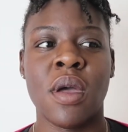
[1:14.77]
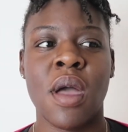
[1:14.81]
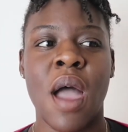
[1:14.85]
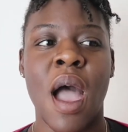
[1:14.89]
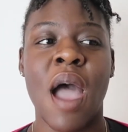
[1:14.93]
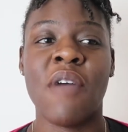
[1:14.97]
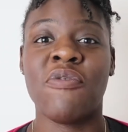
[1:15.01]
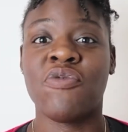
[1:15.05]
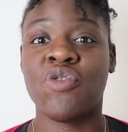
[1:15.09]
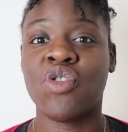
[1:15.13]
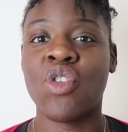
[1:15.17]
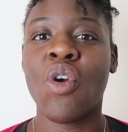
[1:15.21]

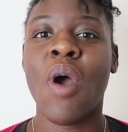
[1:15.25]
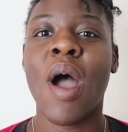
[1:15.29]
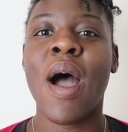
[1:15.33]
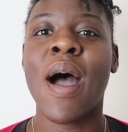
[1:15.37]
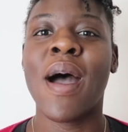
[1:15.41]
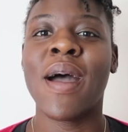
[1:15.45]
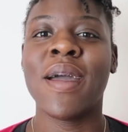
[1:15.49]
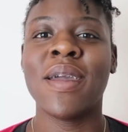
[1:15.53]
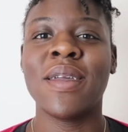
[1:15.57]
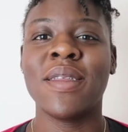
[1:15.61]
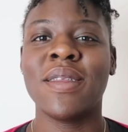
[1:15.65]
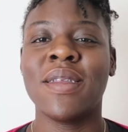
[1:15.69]
I've
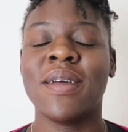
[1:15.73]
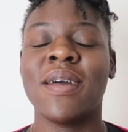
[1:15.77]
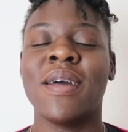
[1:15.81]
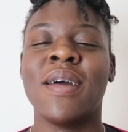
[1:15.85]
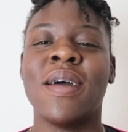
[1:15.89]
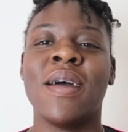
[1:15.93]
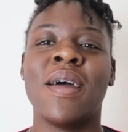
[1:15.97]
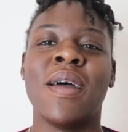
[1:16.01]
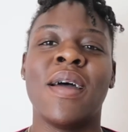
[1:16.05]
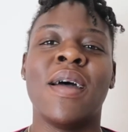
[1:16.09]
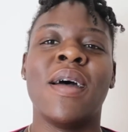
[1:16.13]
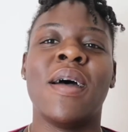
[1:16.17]
tried
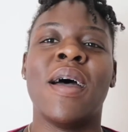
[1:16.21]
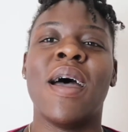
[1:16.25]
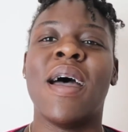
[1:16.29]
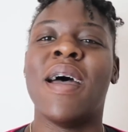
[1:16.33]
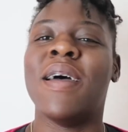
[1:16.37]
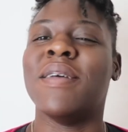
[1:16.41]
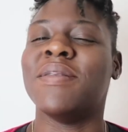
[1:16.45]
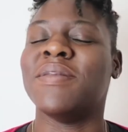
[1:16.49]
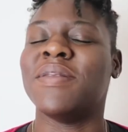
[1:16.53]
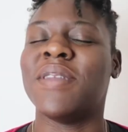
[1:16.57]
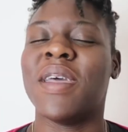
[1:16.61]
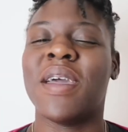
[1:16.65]

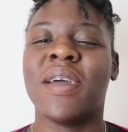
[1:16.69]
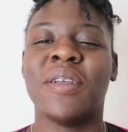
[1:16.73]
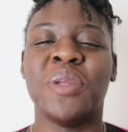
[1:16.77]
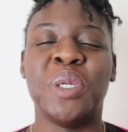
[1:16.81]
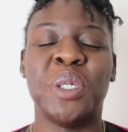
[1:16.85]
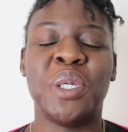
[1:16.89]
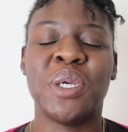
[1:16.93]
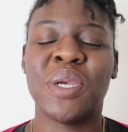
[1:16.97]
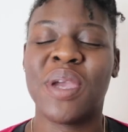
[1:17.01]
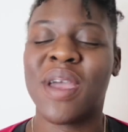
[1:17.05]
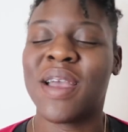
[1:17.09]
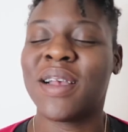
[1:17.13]
and they're
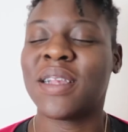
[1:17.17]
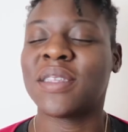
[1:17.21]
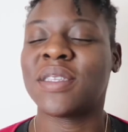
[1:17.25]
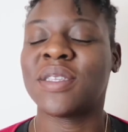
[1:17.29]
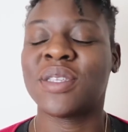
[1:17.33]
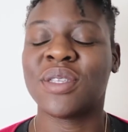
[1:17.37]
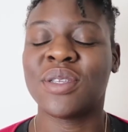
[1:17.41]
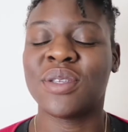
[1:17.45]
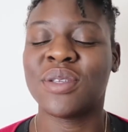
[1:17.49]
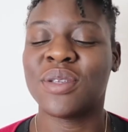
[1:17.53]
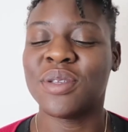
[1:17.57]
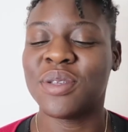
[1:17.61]

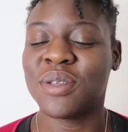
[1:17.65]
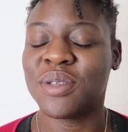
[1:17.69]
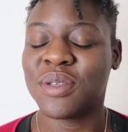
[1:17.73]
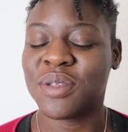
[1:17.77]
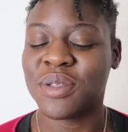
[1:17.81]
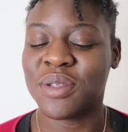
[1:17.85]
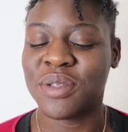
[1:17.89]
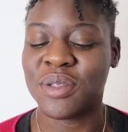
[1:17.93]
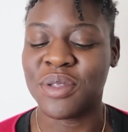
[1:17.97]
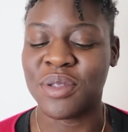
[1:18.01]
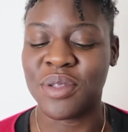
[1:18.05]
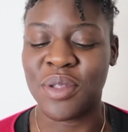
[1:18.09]
just
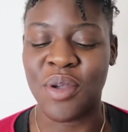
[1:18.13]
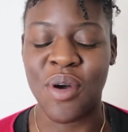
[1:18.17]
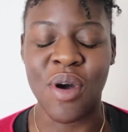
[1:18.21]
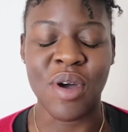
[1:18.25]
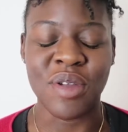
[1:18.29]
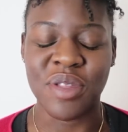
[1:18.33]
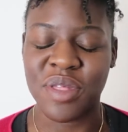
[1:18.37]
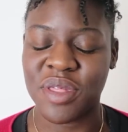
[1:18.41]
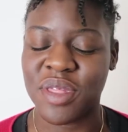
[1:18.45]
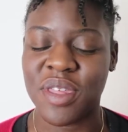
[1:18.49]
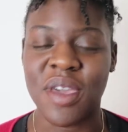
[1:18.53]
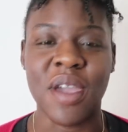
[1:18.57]

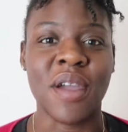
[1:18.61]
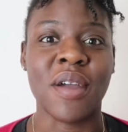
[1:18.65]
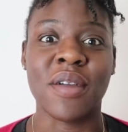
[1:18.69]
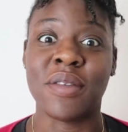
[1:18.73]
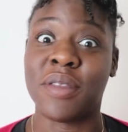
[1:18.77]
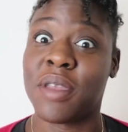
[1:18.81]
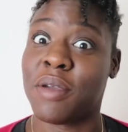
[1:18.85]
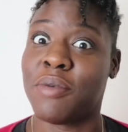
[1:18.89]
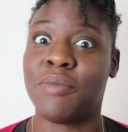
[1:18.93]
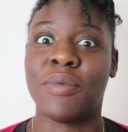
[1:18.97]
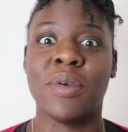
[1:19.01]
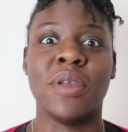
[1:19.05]
not there.
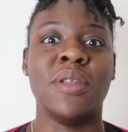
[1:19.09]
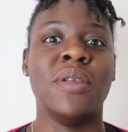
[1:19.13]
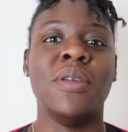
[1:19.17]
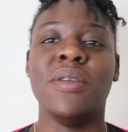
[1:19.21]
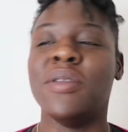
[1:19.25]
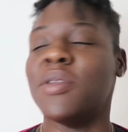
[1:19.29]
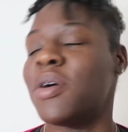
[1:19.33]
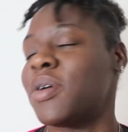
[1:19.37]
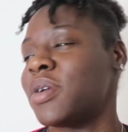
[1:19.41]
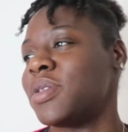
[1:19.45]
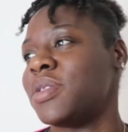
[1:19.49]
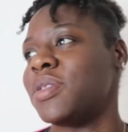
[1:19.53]
They're really
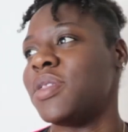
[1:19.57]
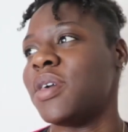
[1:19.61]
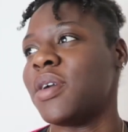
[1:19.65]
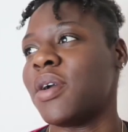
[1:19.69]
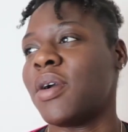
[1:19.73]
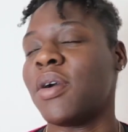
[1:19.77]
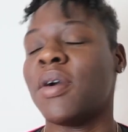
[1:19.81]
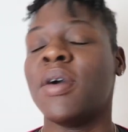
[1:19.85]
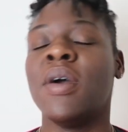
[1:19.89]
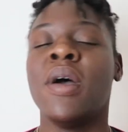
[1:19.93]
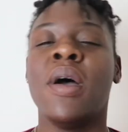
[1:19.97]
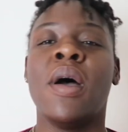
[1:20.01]
not
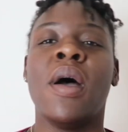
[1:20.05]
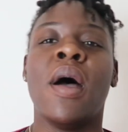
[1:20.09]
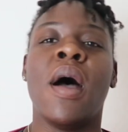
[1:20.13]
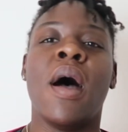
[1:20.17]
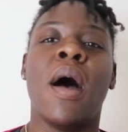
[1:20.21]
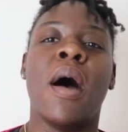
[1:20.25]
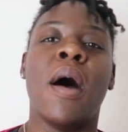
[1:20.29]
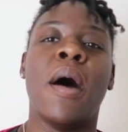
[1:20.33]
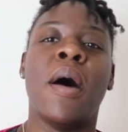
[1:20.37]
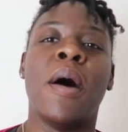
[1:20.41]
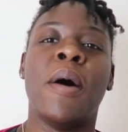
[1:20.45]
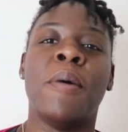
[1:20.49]
there.
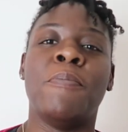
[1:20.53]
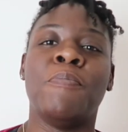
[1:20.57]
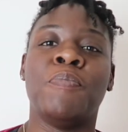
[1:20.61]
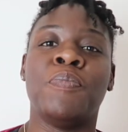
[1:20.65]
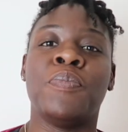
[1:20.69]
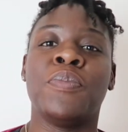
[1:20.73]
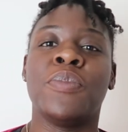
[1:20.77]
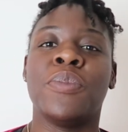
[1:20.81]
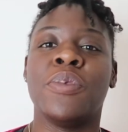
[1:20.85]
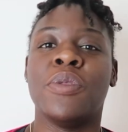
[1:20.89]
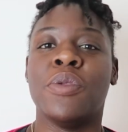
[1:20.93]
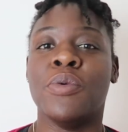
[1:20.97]

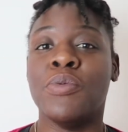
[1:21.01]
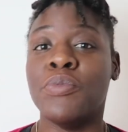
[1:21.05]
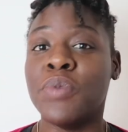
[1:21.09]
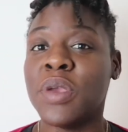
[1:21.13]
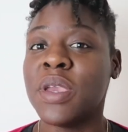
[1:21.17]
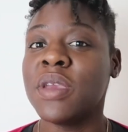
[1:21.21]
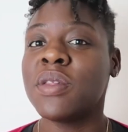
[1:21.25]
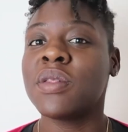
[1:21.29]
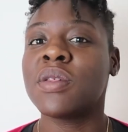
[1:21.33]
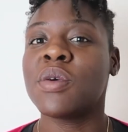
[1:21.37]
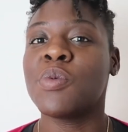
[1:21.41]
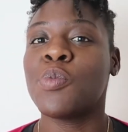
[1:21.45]
The
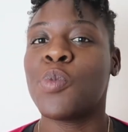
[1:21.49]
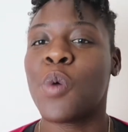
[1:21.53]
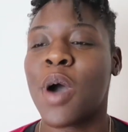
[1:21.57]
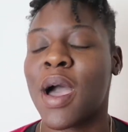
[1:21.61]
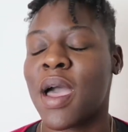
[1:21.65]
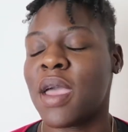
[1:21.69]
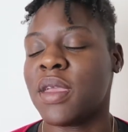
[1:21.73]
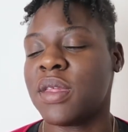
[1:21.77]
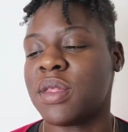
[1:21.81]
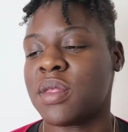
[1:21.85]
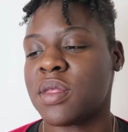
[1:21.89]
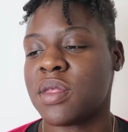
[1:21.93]
reason
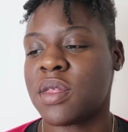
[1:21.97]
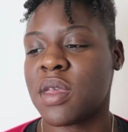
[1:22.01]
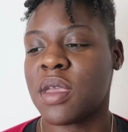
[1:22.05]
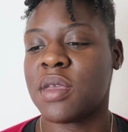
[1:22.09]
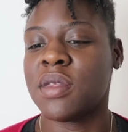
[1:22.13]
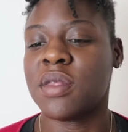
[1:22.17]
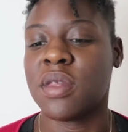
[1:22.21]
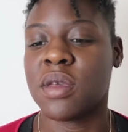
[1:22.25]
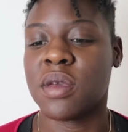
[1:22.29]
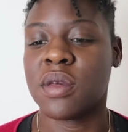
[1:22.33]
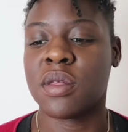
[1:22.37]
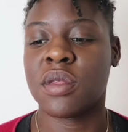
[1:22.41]
why I say
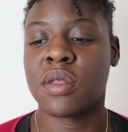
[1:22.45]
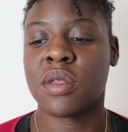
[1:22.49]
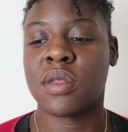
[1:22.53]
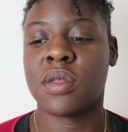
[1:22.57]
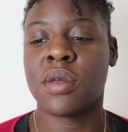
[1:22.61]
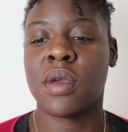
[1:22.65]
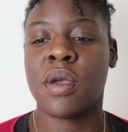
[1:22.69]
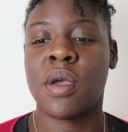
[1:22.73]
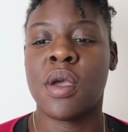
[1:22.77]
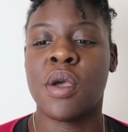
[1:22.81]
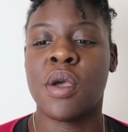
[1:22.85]
this,